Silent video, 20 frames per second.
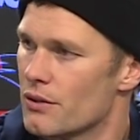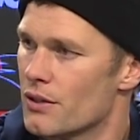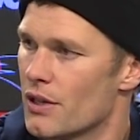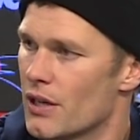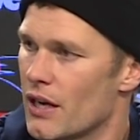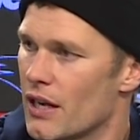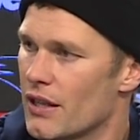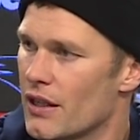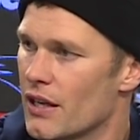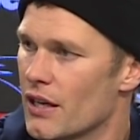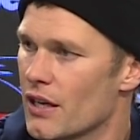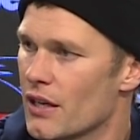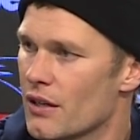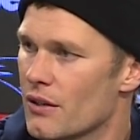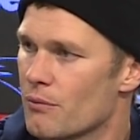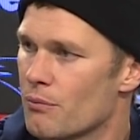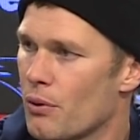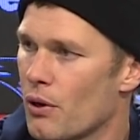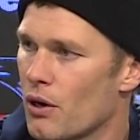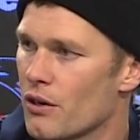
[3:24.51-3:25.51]
And I think
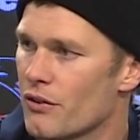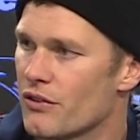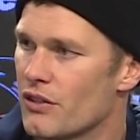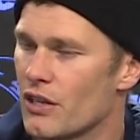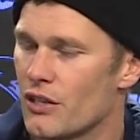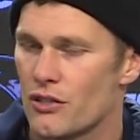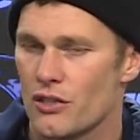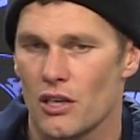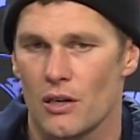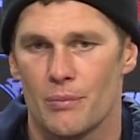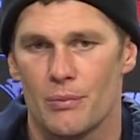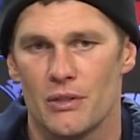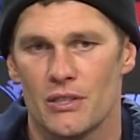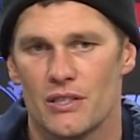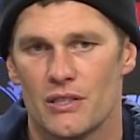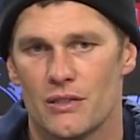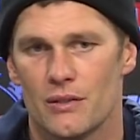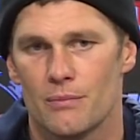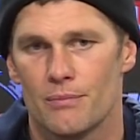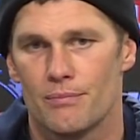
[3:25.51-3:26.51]
part of staying sharp
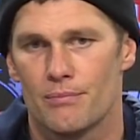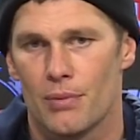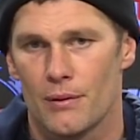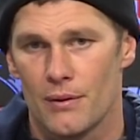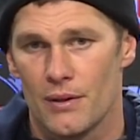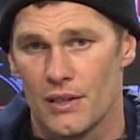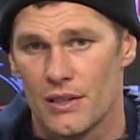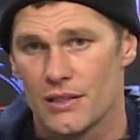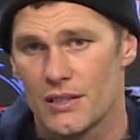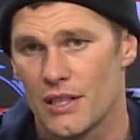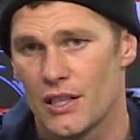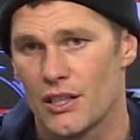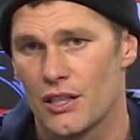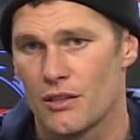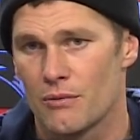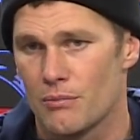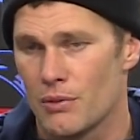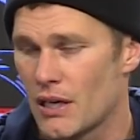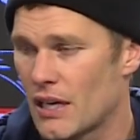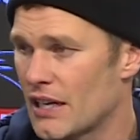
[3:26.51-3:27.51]
is getting
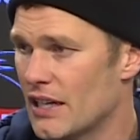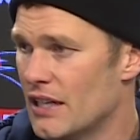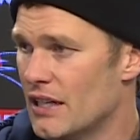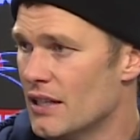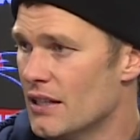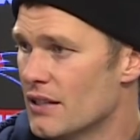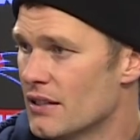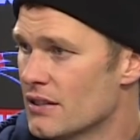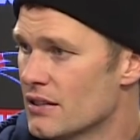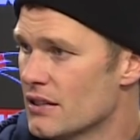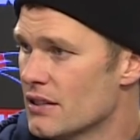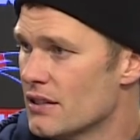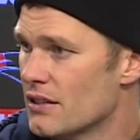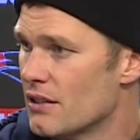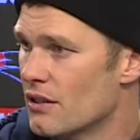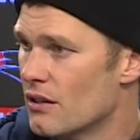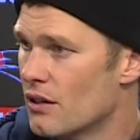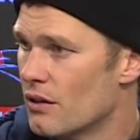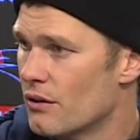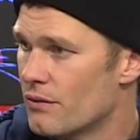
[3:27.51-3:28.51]
your body,
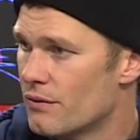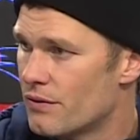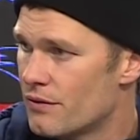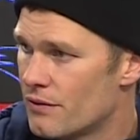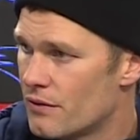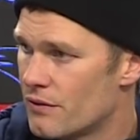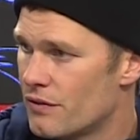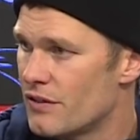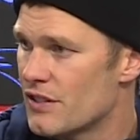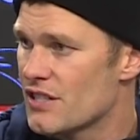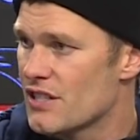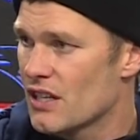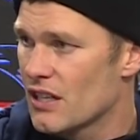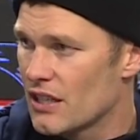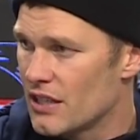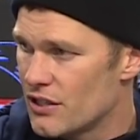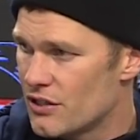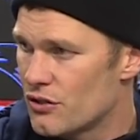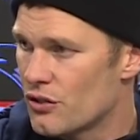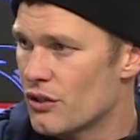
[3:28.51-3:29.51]
you know,
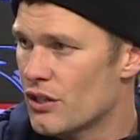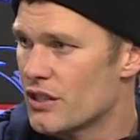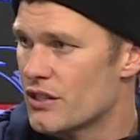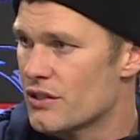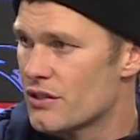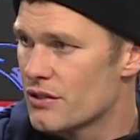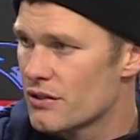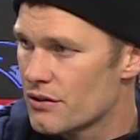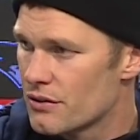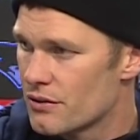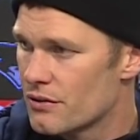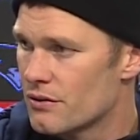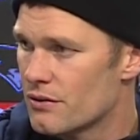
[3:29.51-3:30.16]
physically to its